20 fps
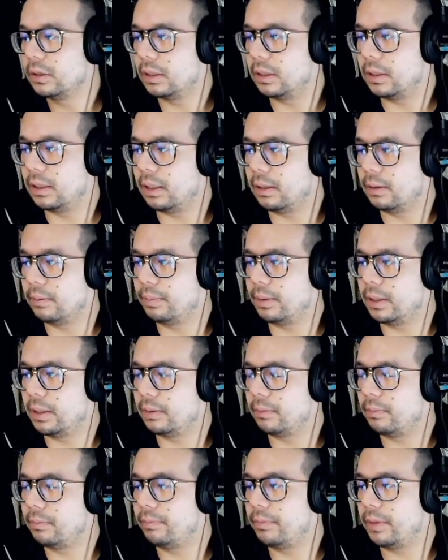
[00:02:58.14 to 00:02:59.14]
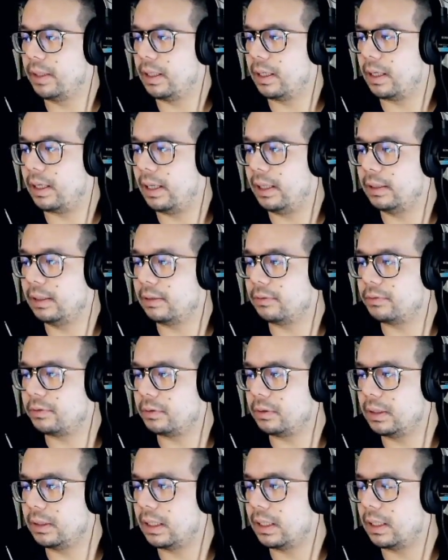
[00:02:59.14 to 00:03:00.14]
But at a high
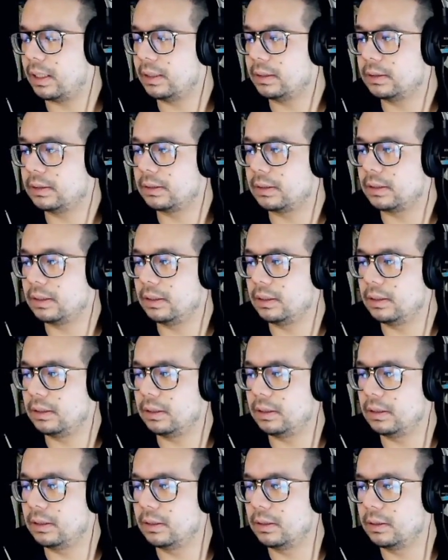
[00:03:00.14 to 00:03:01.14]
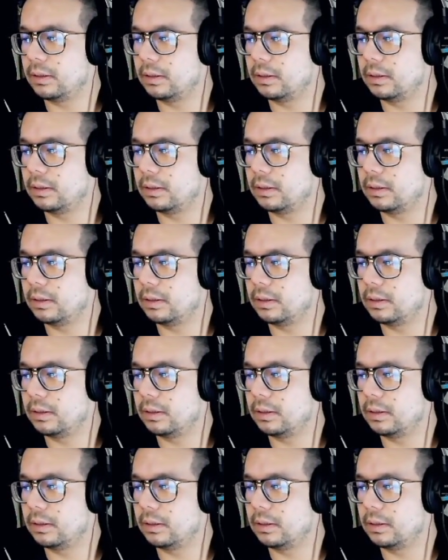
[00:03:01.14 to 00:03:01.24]
level, it does 4K